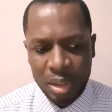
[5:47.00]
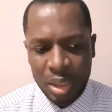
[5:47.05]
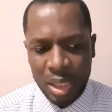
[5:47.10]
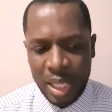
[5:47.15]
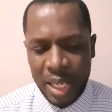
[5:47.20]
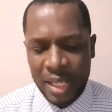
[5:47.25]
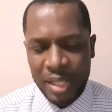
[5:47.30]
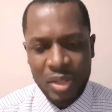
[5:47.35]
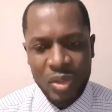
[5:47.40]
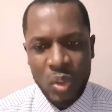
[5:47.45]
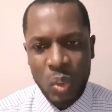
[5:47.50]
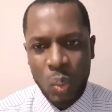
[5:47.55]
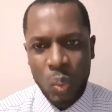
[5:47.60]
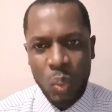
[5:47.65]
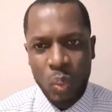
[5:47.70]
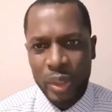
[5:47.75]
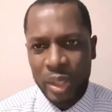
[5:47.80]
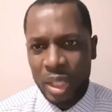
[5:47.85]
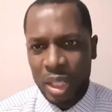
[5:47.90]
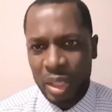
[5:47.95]
didn't know
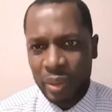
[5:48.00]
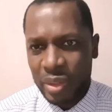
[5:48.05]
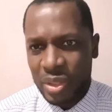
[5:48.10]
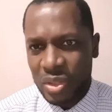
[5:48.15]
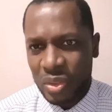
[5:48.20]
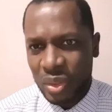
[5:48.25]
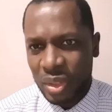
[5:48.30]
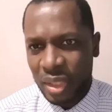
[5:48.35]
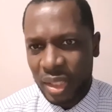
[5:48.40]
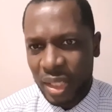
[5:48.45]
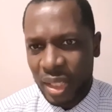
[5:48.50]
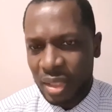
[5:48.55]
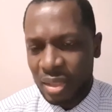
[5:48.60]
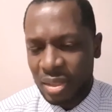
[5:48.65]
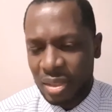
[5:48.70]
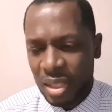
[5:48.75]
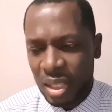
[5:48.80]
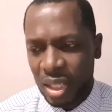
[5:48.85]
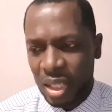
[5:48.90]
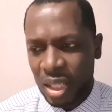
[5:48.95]
where I was going to
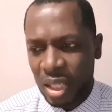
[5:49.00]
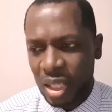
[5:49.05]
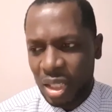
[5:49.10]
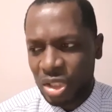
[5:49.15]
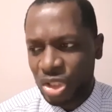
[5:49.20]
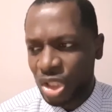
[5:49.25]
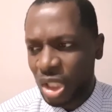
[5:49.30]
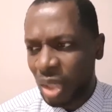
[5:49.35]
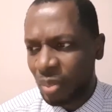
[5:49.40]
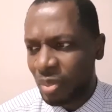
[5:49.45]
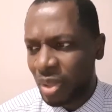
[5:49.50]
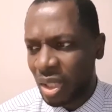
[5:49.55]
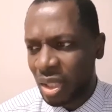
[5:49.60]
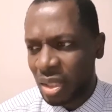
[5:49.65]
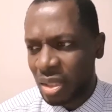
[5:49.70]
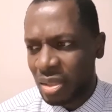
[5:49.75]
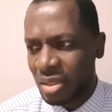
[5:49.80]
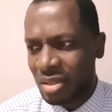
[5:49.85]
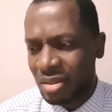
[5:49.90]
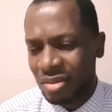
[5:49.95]
get a job
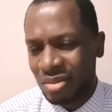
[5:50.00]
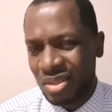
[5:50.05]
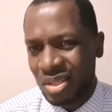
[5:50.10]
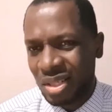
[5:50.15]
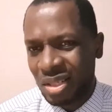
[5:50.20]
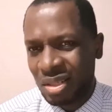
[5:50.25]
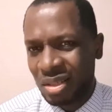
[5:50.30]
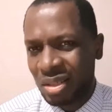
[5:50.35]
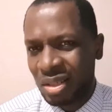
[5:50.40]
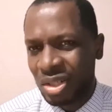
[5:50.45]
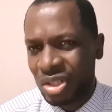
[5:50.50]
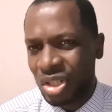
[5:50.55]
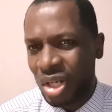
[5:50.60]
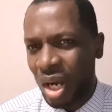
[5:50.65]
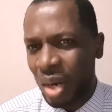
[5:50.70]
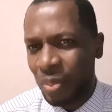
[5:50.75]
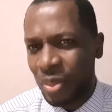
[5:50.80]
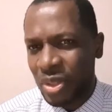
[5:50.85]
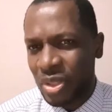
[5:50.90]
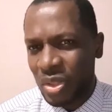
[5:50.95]
because
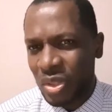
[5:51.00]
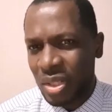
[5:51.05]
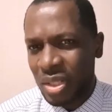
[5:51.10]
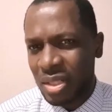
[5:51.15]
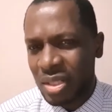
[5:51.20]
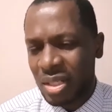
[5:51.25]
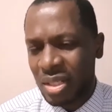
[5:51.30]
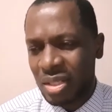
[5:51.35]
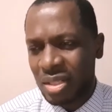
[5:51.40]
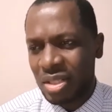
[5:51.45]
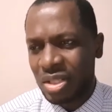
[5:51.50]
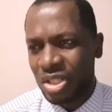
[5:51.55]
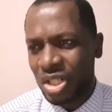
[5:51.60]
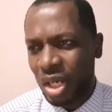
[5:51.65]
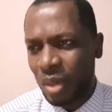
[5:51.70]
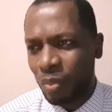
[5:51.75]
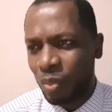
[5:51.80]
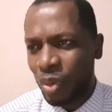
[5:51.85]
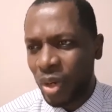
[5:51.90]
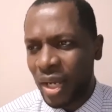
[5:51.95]
opportunities
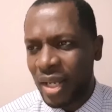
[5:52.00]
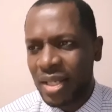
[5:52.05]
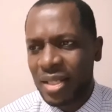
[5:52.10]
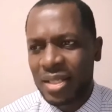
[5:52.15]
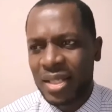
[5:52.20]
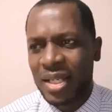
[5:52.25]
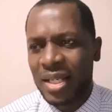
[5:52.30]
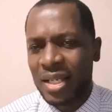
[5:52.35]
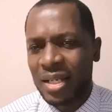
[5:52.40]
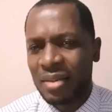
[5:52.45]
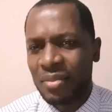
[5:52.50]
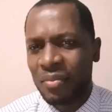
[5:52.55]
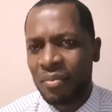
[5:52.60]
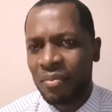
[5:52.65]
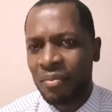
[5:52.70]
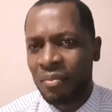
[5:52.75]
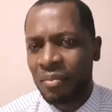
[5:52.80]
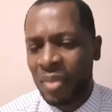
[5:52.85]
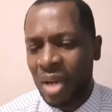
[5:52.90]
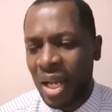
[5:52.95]
job-wise in
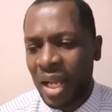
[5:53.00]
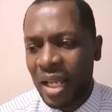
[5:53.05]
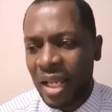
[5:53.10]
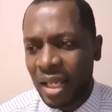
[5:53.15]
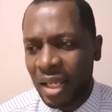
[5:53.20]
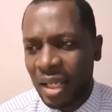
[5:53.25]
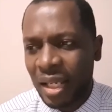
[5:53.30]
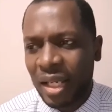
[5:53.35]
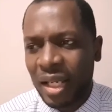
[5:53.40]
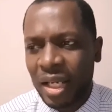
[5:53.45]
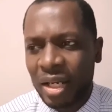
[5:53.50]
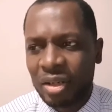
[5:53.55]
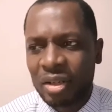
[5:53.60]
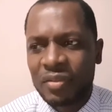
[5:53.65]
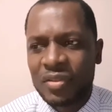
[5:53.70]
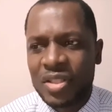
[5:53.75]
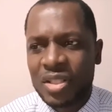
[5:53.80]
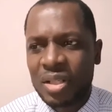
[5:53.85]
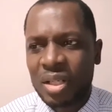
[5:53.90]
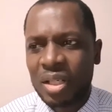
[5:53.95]
my area of
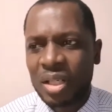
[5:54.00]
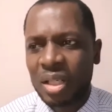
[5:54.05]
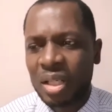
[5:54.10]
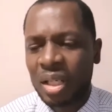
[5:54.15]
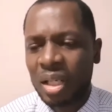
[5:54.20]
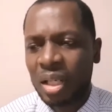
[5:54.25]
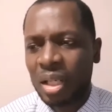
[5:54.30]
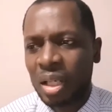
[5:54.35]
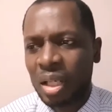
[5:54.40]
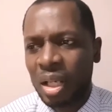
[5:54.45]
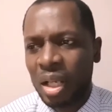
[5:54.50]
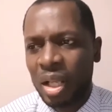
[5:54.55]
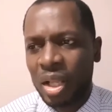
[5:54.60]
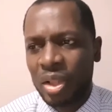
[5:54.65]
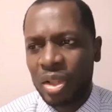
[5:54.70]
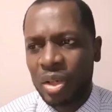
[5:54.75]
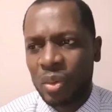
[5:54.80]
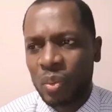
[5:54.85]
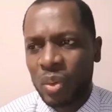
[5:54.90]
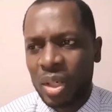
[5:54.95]
study,
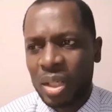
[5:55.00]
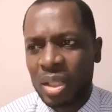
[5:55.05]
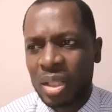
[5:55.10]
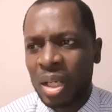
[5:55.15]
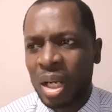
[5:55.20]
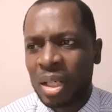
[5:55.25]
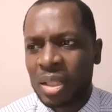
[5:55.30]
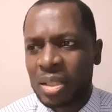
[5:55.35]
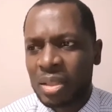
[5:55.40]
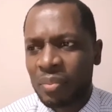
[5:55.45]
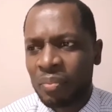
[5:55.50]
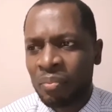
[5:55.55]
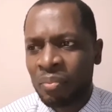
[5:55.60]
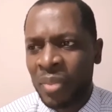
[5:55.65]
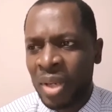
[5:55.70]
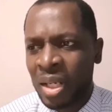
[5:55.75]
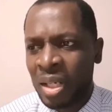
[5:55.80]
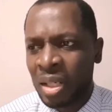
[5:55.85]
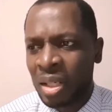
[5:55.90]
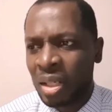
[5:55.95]
there were not
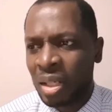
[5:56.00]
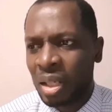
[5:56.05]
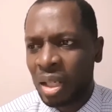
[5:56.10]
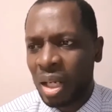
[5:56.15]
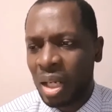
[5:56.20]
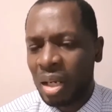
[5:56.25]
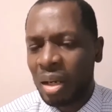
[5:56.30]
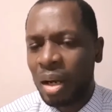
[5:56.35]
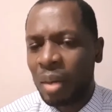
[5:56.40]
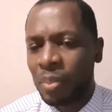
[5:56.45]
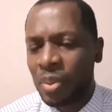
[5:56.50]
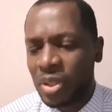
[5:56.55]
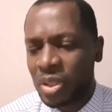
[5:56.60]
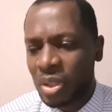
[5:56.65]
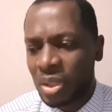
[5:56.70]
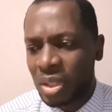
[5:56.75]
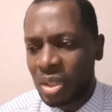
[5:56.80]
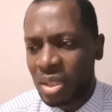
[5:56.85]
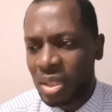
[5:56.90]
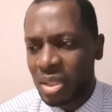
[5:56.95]
many
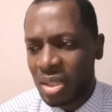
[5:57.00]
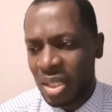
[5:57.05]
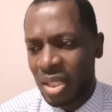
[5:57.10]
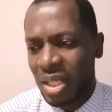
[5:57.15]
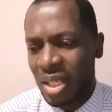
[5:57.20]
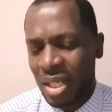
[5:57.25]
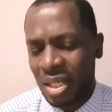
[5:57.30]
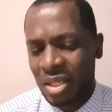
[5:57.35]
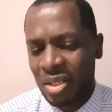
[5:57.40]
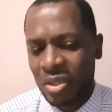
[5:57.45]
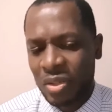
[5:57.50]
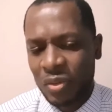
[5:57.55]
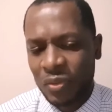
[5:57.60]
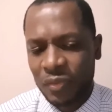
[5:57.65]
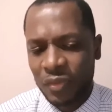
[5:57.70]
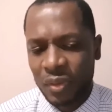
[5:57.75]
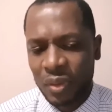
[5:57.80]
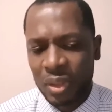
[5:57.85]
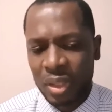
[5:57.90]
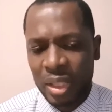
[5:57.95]
opportunities in
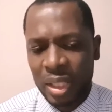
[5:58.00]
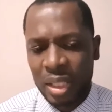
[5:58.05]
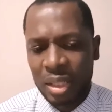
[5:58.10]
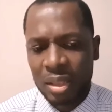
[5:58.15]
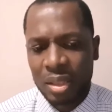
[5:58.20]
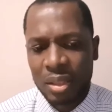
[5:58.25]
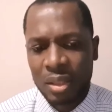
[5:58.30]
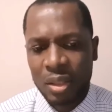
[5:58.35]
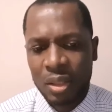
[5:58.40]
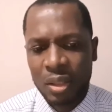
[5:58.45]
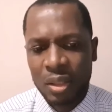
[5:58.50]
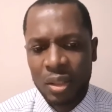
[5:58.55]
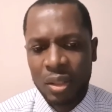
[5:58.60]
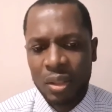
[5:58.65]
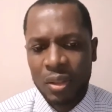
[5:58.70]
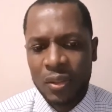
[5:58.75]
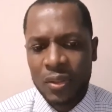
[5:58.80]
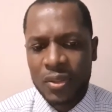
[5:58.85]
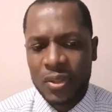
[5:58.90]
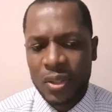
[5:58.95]
Newfoundland.
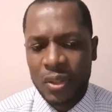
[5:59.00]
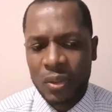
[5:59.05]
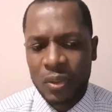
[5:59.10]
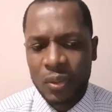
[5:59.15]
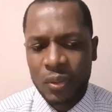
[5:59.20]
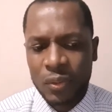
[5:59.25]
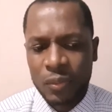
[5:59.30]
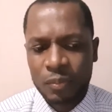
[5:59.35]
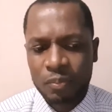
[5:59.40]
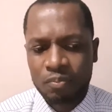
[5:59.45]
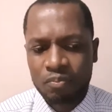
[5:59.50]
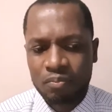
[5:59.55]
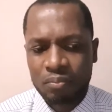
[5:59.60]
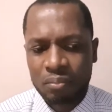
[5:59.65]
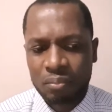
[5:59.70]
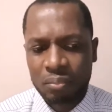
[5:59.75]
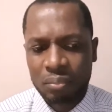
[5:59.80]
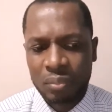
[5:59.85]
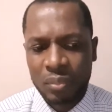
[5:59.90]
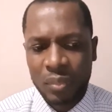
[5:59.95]
So
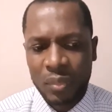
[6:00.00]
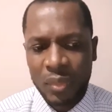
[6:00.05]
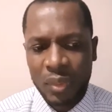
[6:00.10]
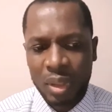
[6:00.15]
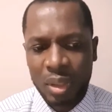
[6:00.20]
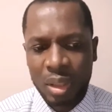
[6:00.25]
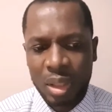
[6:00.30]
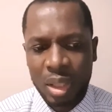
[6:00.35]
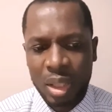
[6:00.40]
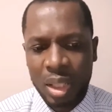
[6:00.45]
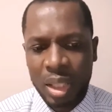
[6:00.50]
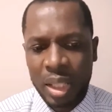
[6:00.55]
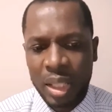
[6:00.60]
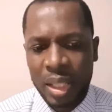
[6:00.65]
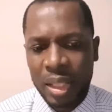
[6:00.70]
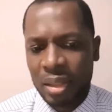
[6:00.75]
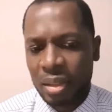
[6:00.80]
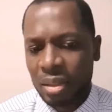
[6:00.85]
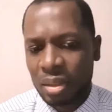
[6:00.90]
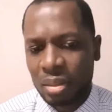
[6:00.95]

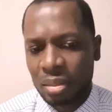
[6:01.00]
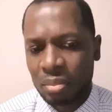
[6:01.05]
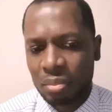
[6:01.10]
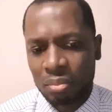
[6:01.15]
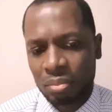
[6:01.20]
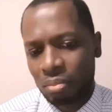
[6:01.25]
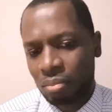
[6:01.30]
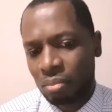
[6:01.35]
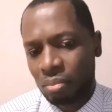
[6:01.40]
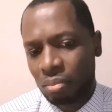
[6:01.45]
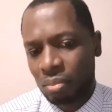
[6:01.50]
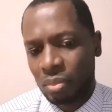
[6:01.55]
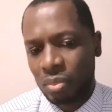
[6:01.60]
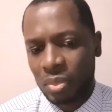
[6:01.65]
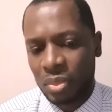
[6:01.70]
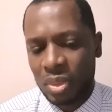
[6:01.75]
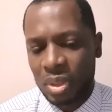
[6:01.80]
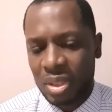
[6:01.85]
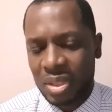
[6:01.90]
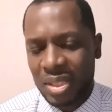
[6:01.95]
I
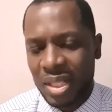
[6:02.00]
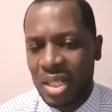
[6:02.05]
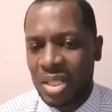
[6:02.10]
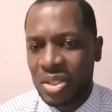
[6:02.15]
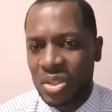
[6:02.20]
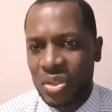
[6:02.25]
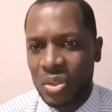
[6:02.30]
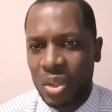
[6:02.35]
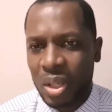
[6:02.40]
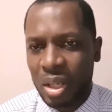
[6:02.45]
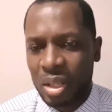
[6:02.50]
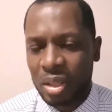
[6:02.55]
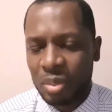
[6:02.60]
sent to other